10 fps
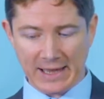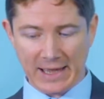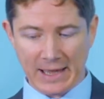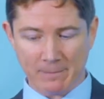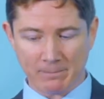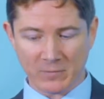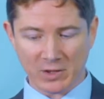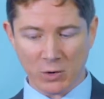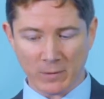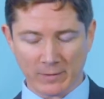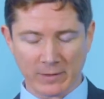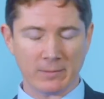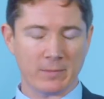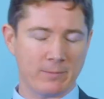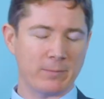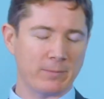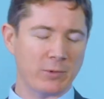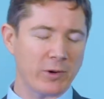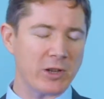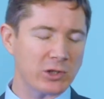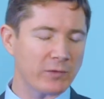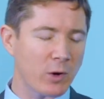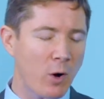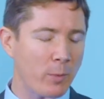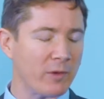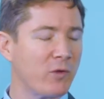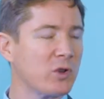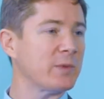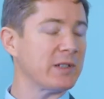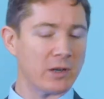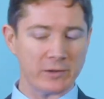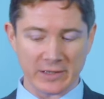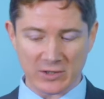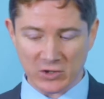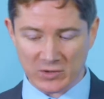the creation of the Corporate Enforcement Authority,